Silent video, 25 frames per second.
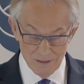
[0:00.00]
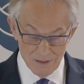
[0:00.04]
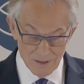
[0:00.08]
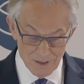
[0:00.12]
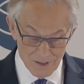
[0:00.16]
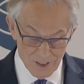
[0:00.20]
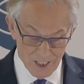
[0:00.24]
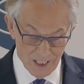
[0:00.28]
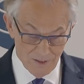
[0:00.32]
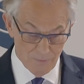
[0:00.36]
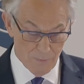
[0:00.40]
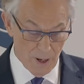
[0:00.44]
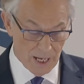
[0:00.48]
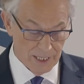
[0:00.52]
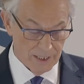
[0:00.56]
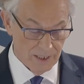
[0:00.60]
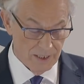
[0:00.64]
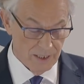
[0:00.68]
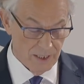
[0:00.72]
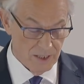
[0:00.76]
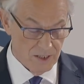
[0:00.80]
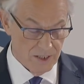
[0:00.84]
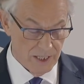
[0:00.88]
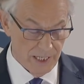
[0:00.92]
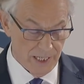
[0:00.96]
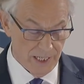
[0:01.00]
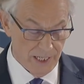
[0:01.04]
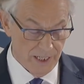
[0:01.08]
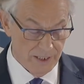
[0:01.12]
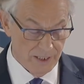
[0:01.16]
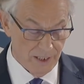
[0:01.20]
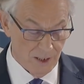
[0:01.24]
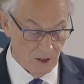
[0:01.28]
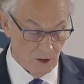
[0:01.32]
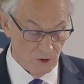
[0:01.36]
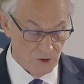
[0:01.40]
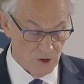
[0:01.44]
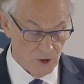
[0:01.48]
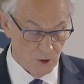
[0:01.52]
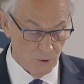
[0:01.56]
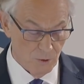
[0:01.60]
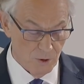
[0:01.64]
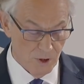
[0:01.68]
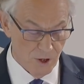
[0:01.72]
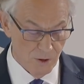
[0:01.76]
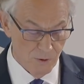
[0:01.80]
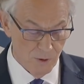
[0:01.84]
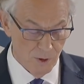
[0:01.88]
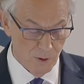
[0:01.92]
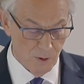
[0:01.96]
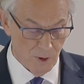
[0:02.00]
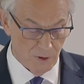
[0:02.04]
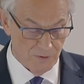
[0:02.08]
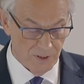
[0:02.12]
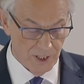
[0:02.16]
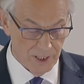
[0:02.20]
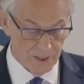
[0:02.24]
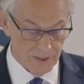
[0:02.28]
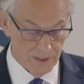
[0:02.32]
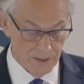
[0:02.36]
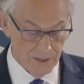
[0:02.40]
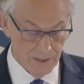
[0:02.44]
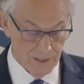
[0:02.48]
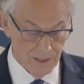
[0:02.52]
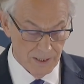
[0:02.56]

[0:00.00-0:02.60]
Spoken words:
Steve Bannon is the ideological guru of it,